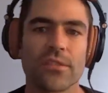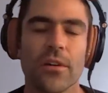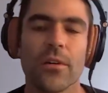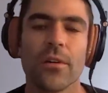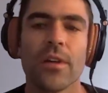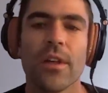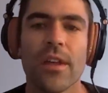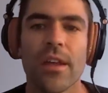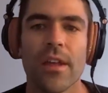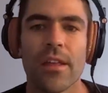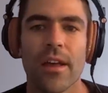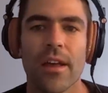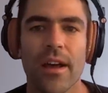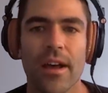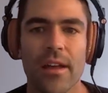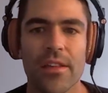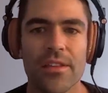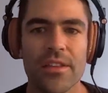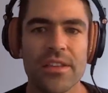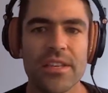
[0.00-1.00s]
So
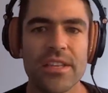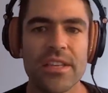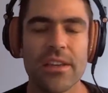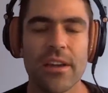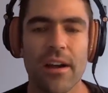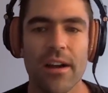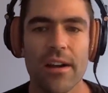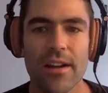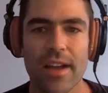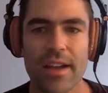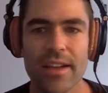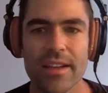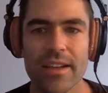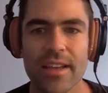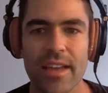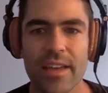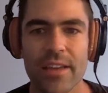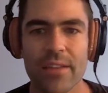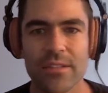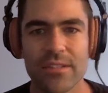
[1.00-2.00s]
the DR
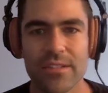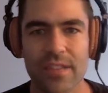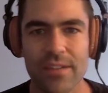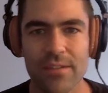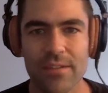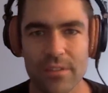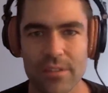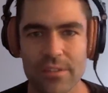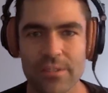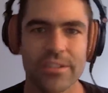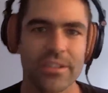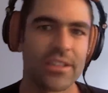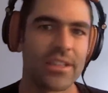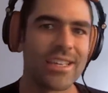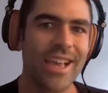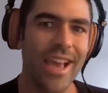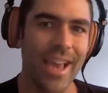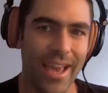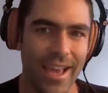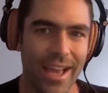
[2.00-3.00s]
98 was an evolution of
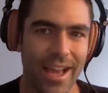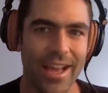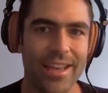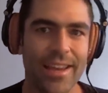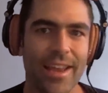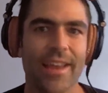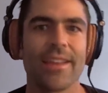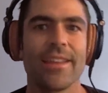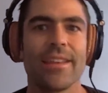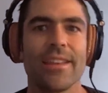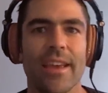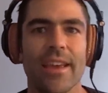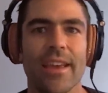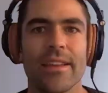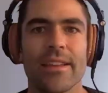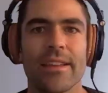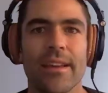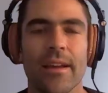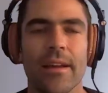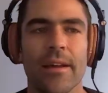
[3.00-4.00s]
the AI
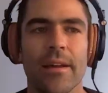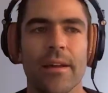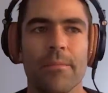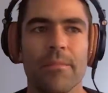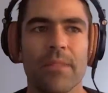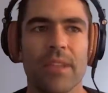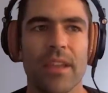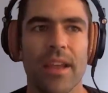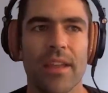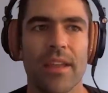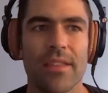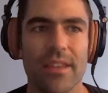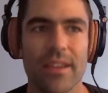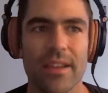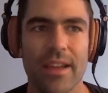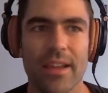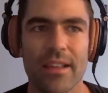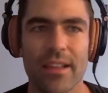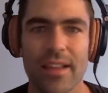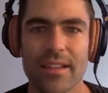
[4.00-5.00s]
98. And I think
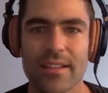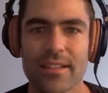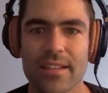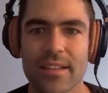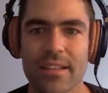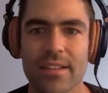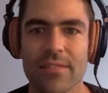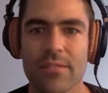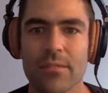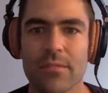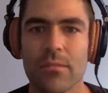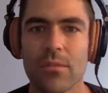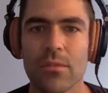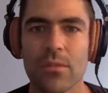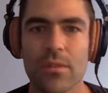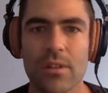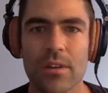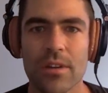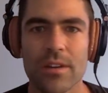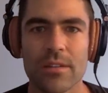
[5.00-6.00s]
I liked it even
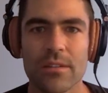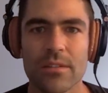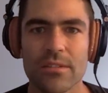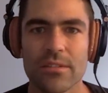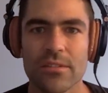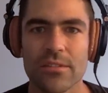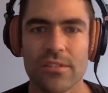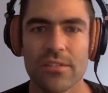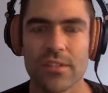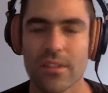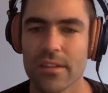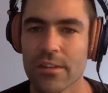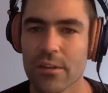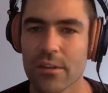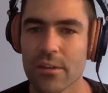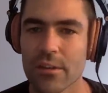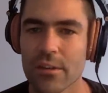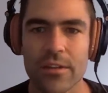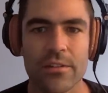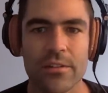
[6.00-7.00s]
more. It was just a little
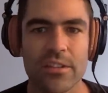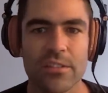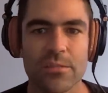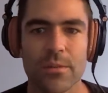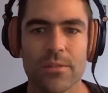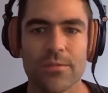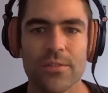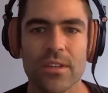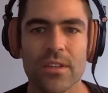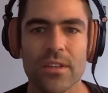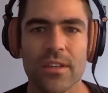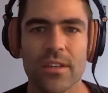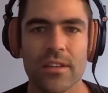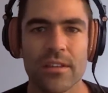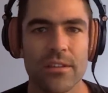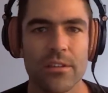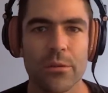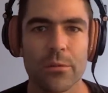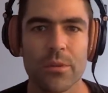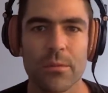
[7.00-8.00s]
bit crisper feeling, a
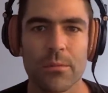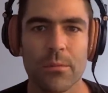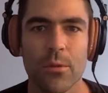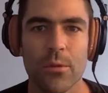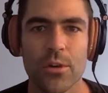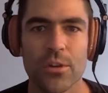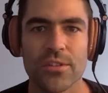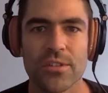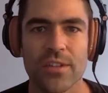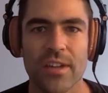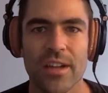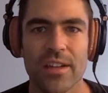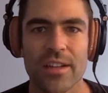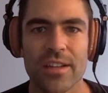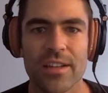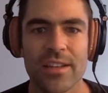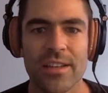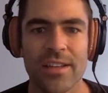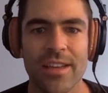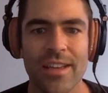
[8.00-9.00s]
little bit more
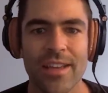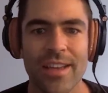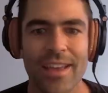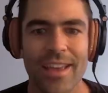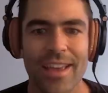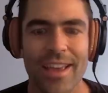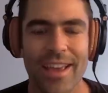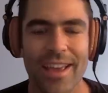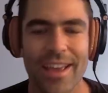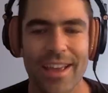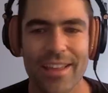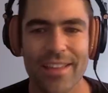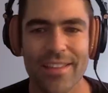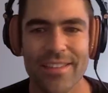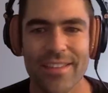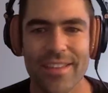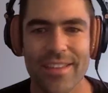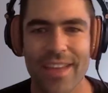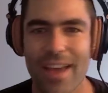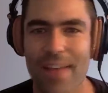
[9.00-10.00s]
solid,
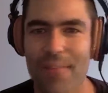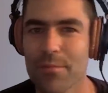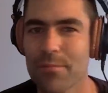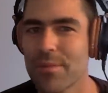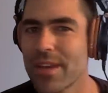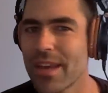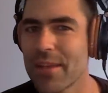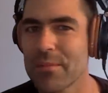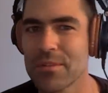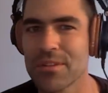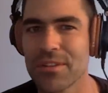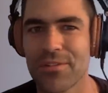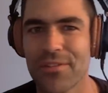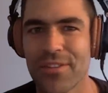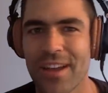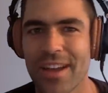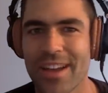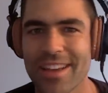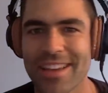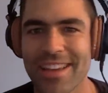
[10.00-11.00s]
and haven't been able to
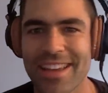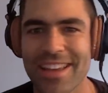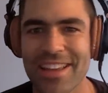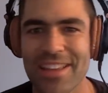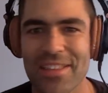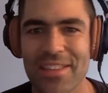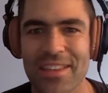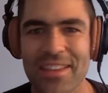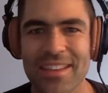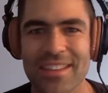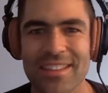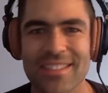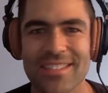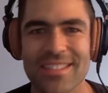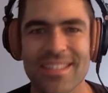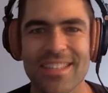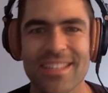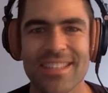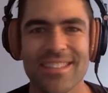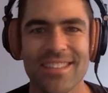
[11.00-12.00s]
find anything
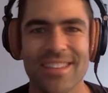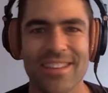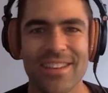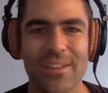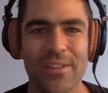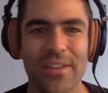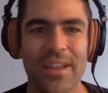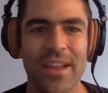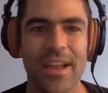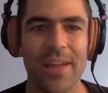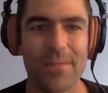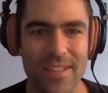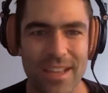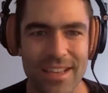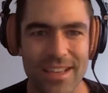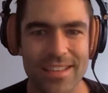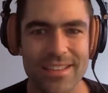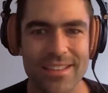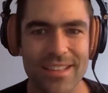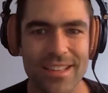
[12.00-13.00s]
since. I know they
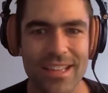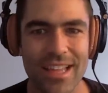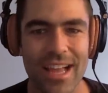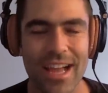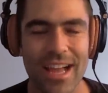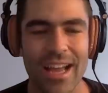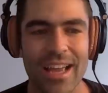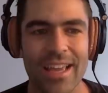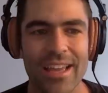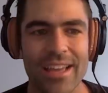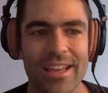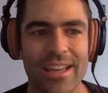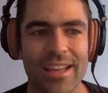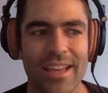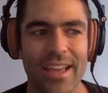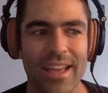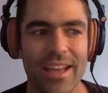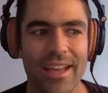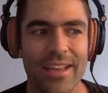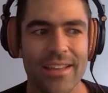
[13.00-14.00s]
updated the line,
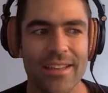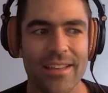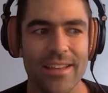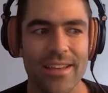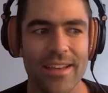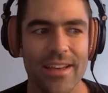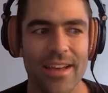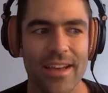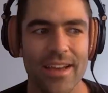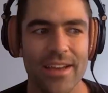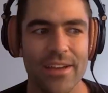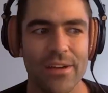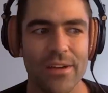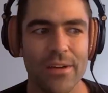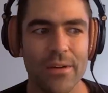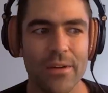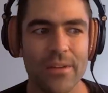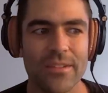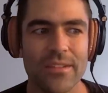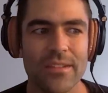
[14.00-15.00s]
and I know I
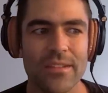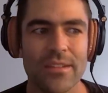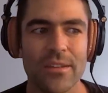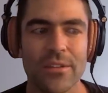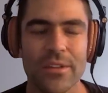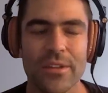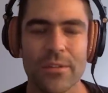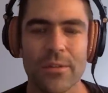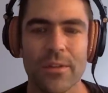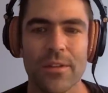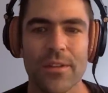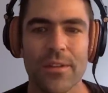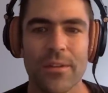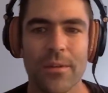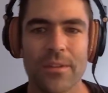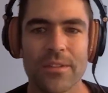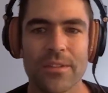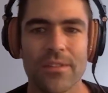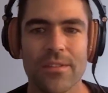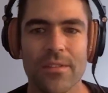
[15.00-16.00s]
wasn't the only one that
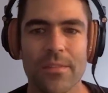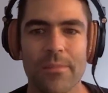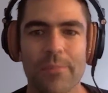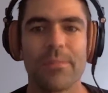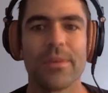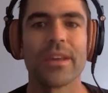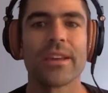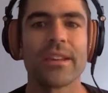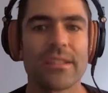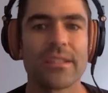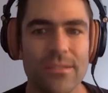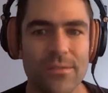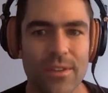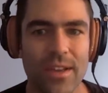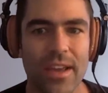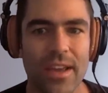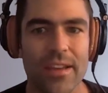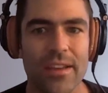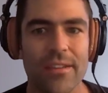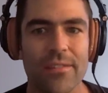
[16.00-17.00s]
wasn't the biggest
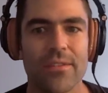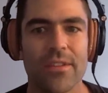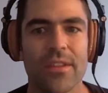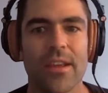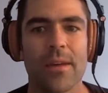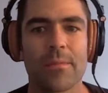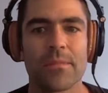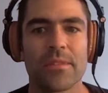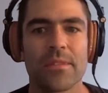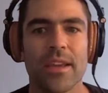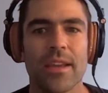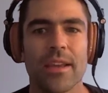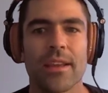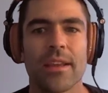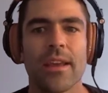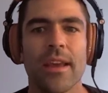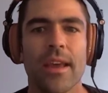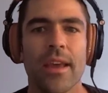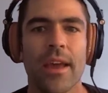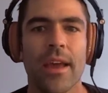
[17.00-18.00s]
fan of the update.
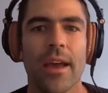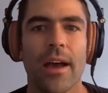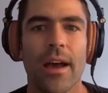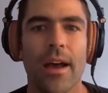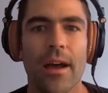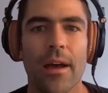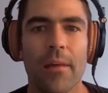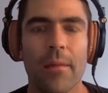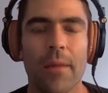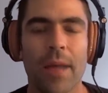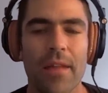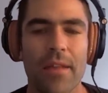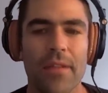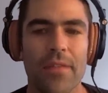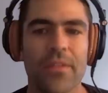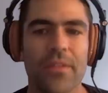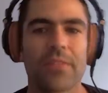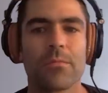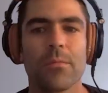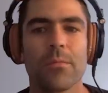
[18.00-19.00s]
And then
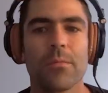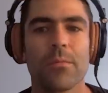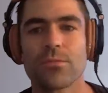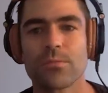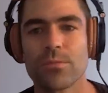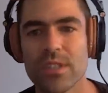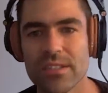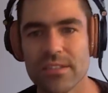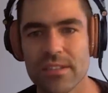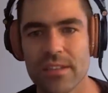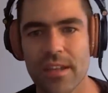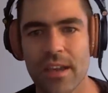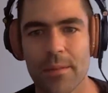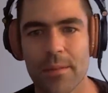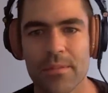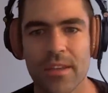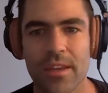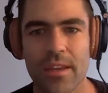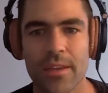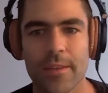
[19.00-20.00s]
this most recent
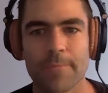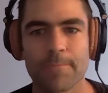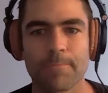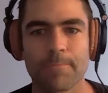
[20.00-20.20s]
update,